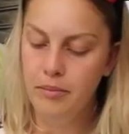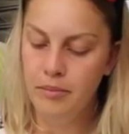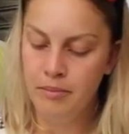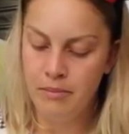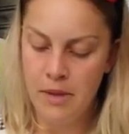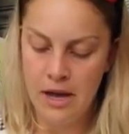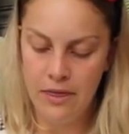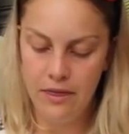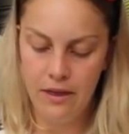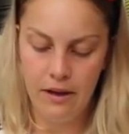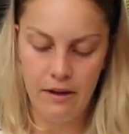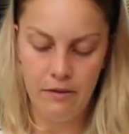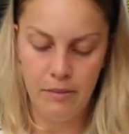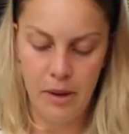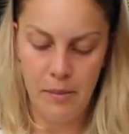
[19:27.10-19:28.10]
month
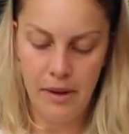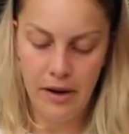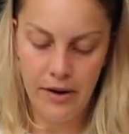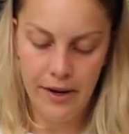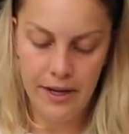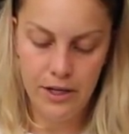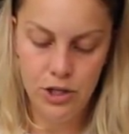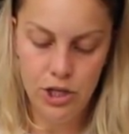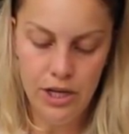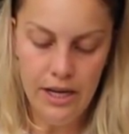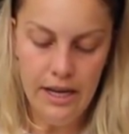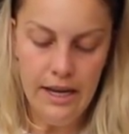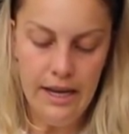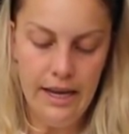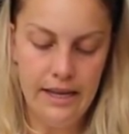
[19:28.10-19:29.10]
of my marriage
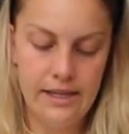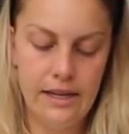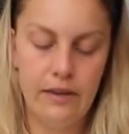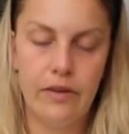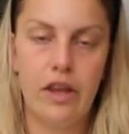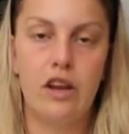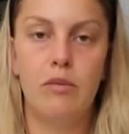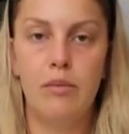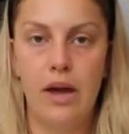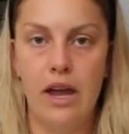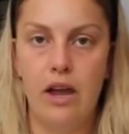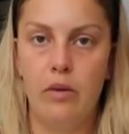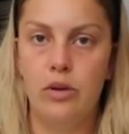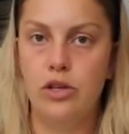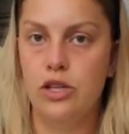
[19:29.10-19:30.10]
instead of getting
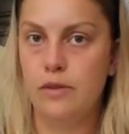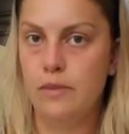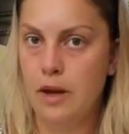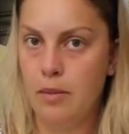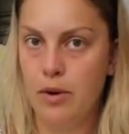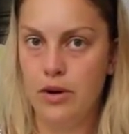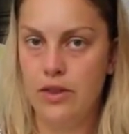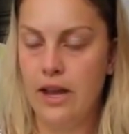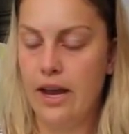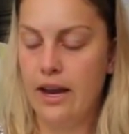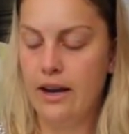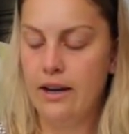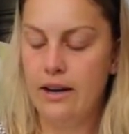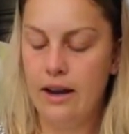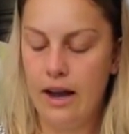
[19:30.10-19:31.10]
May, which is my birthday,
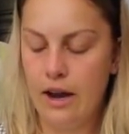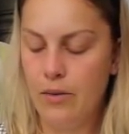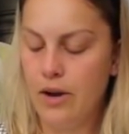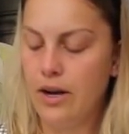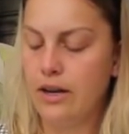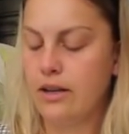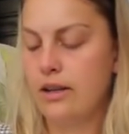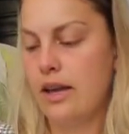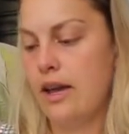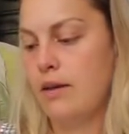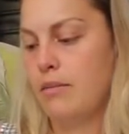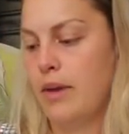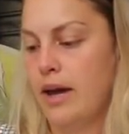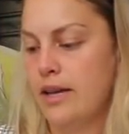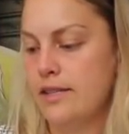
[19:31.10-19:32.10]
and ironically
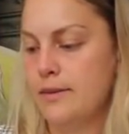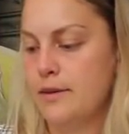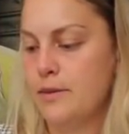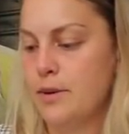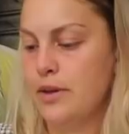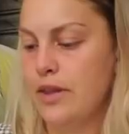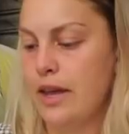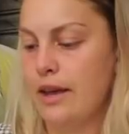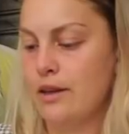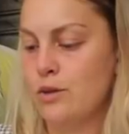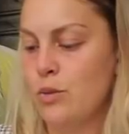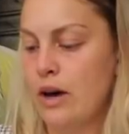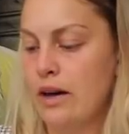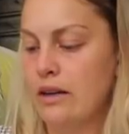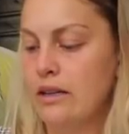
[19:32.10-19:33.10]
my husband's birthday
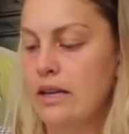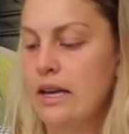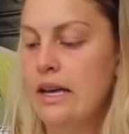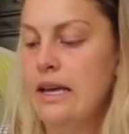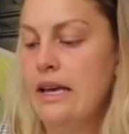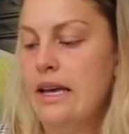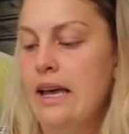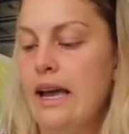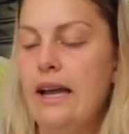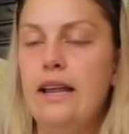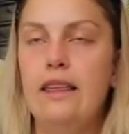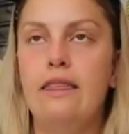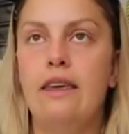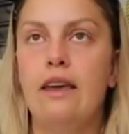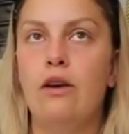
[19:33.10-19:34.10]
as well.
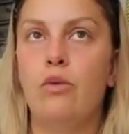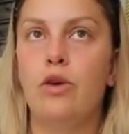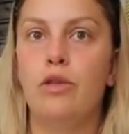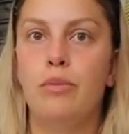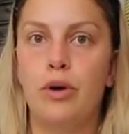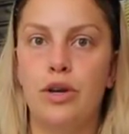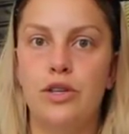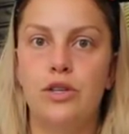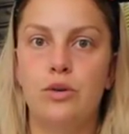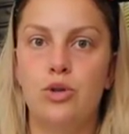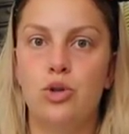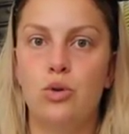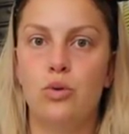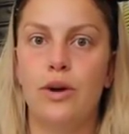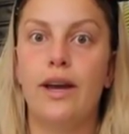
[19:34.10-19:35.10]
Anything with birthstone
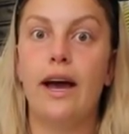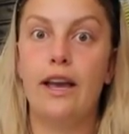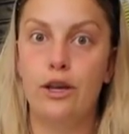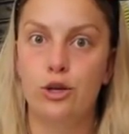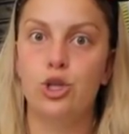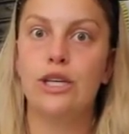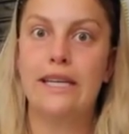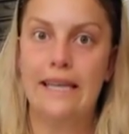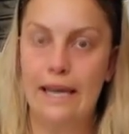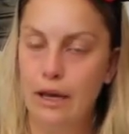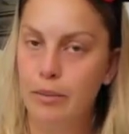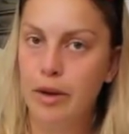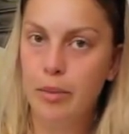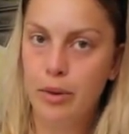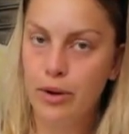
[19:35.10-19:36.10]
jewelry, I usually
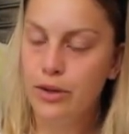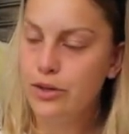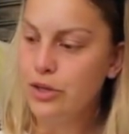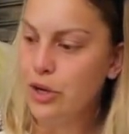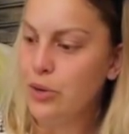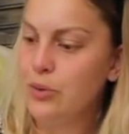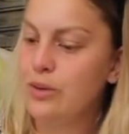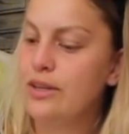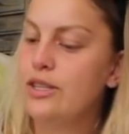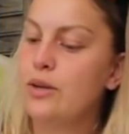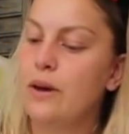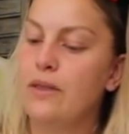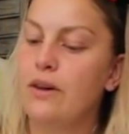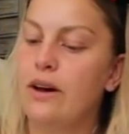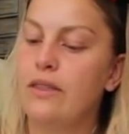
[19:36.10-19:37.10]
get my birthstone, so
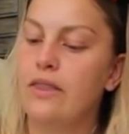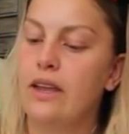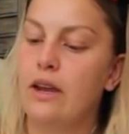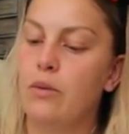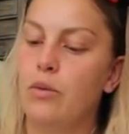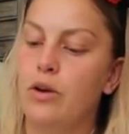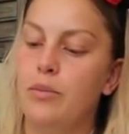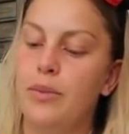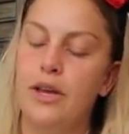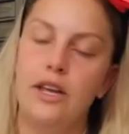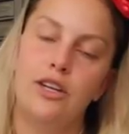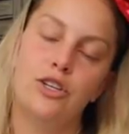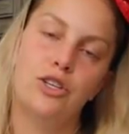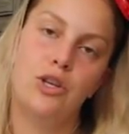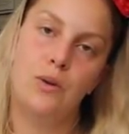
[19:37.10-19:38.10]
I thought that it would
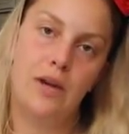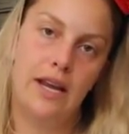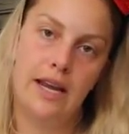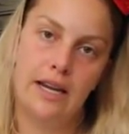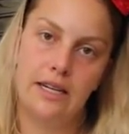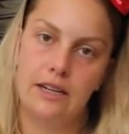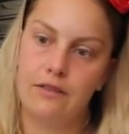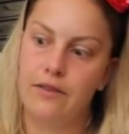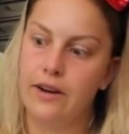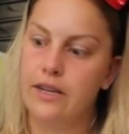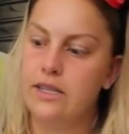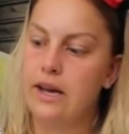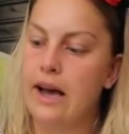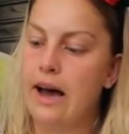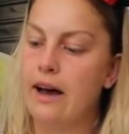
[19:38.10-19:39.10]
be just unique and
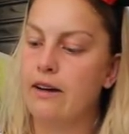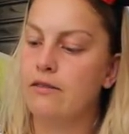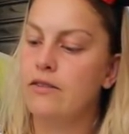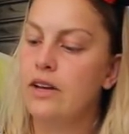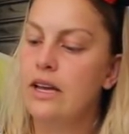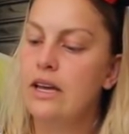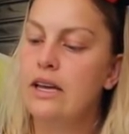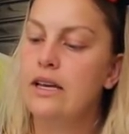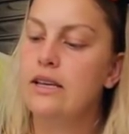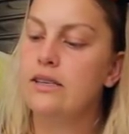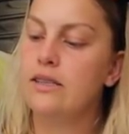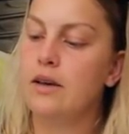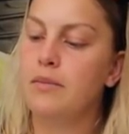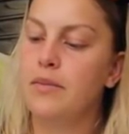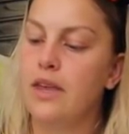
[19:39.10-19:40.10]
different to have
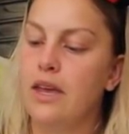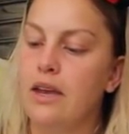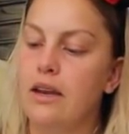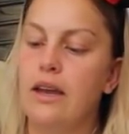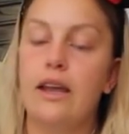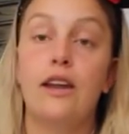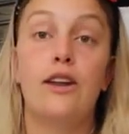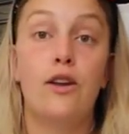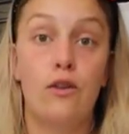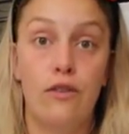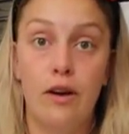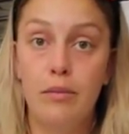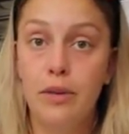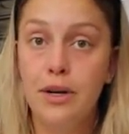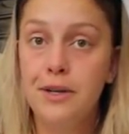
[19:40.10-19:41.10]
something in
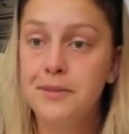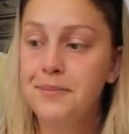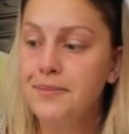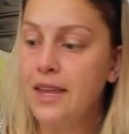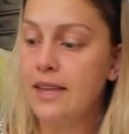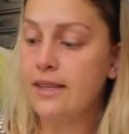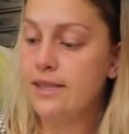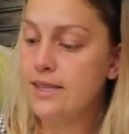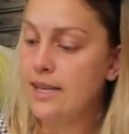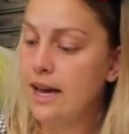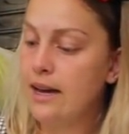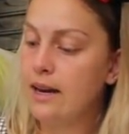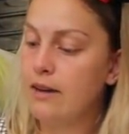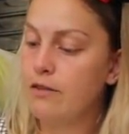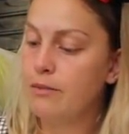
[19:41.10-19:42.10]
November
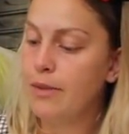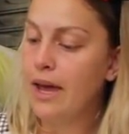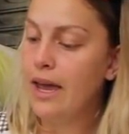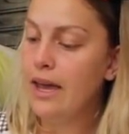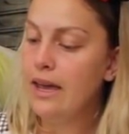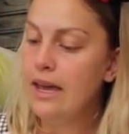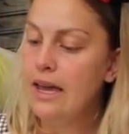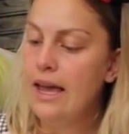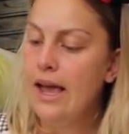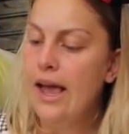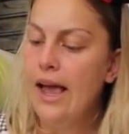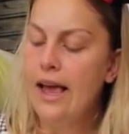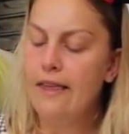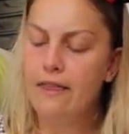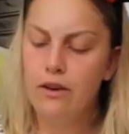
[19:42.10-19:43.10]
instead of May.
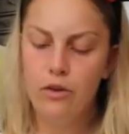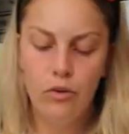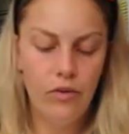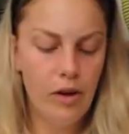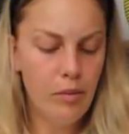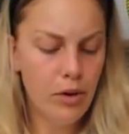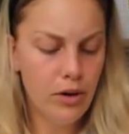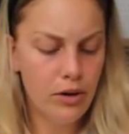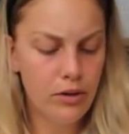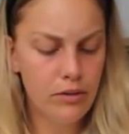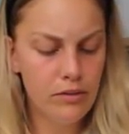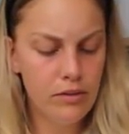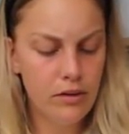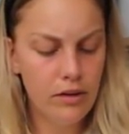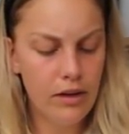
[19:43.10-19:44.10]
And the November,
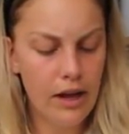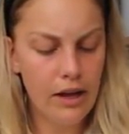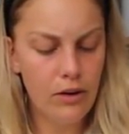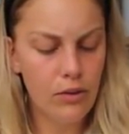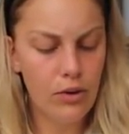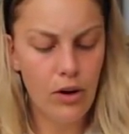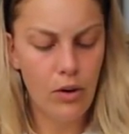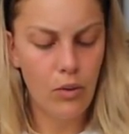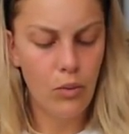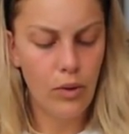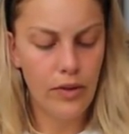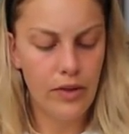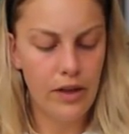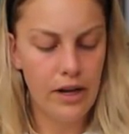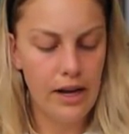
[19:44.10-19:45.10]
I don't know
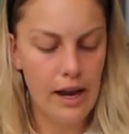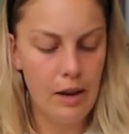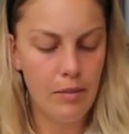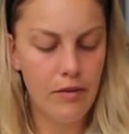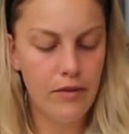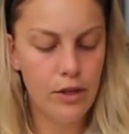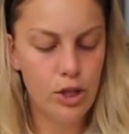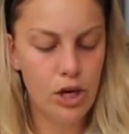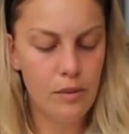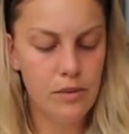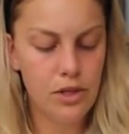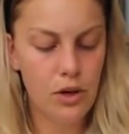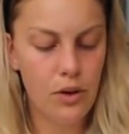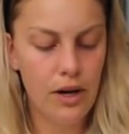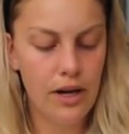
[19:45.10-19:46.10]
what the name of the
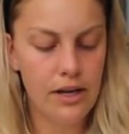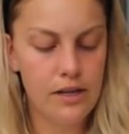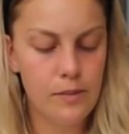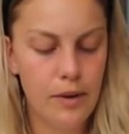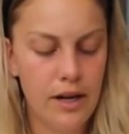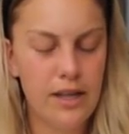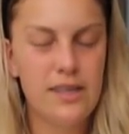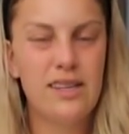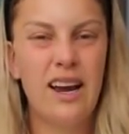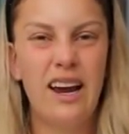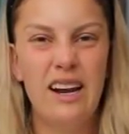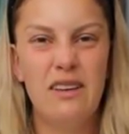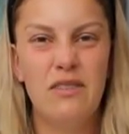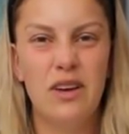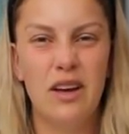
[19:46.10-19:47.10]
gemstone is, but it's
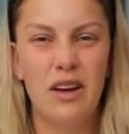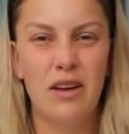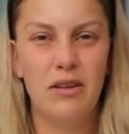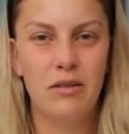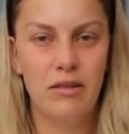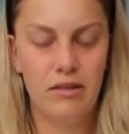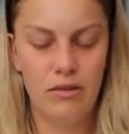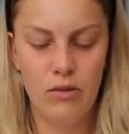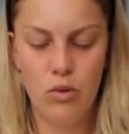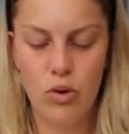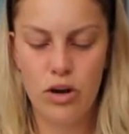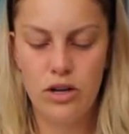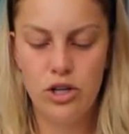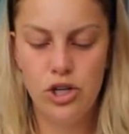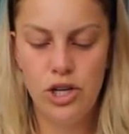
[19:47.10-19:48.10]
kind of a
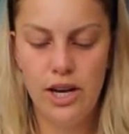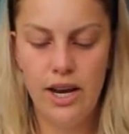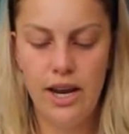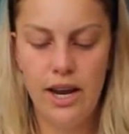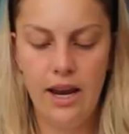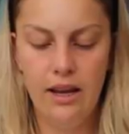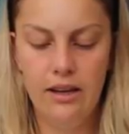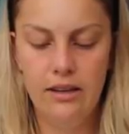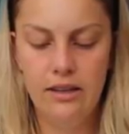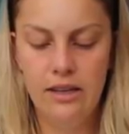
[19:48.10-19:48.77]
orangey